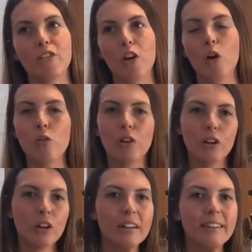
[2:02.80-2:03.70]
to delve a
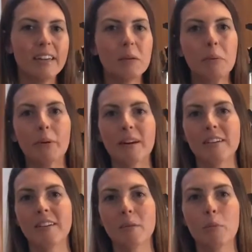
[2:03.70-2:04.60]
lot deeper
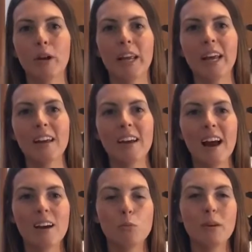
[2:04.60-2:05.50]
into the body
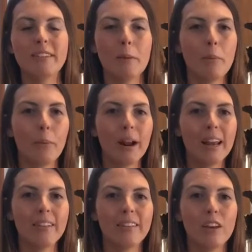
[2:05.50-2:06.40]
as we
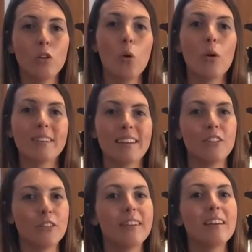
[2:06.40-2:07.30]
separate the course
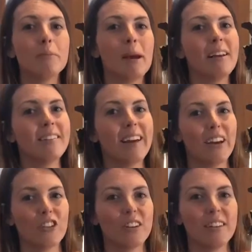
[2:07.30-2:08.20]
into 6 main
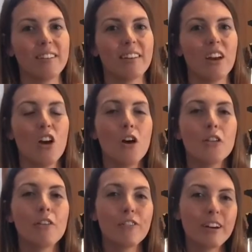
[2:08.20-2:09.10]
sections.
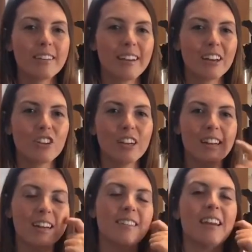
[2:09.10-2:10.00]
The first section
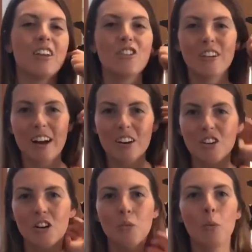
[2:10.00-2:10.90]
is an
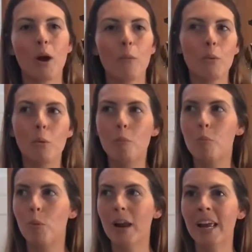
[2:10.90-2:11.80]
introduction where we will
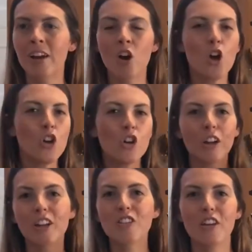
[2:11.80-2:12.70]
bring
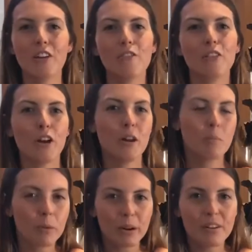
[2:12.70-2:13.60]
knowledge that you've learned in
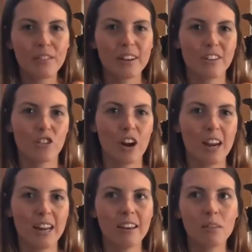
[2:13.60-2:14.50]
previous
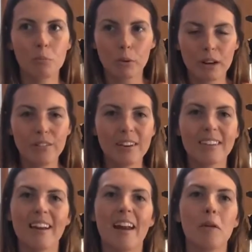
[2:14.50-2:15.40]
trainings, previous
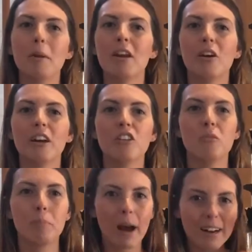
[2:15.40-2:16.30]
anatomy knowledge,
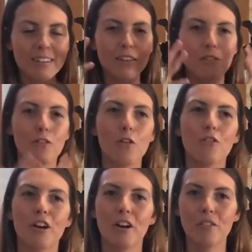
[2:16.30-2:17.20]
back to the
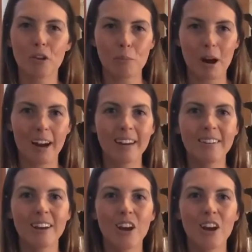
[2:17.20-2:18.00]
forefront of your mind